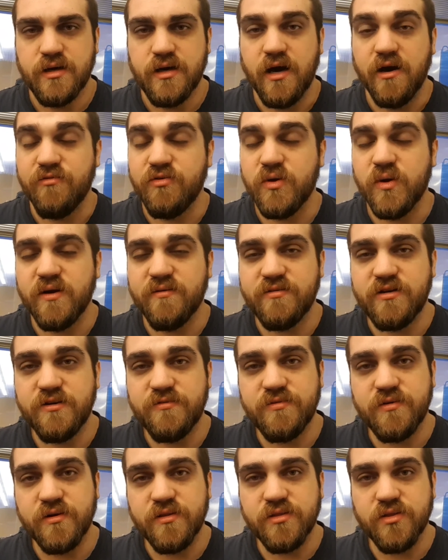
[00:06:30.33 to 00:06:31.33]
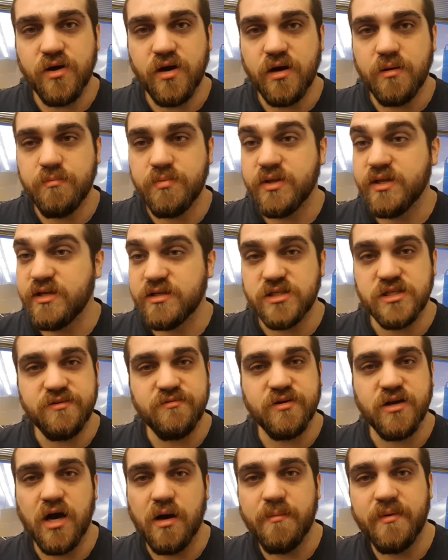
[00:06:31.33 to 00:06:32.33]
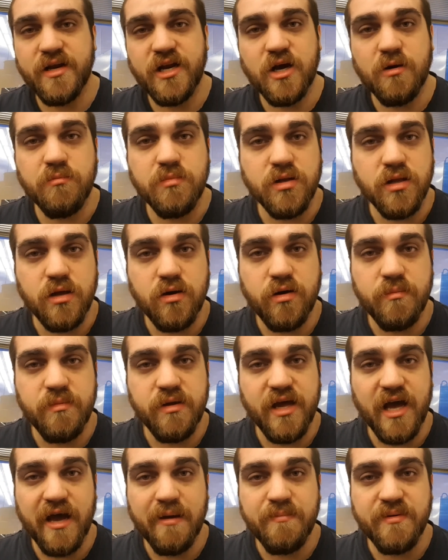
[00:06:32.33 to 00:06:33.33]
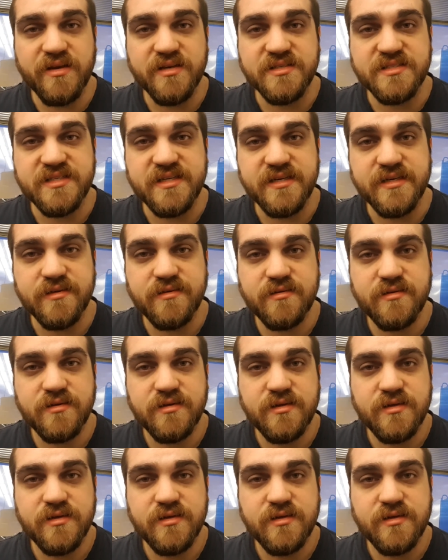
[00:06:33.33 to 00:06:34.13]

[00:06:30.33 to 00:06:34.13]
If you have a different thought, please leave a comment down below. I'd be happy to see it.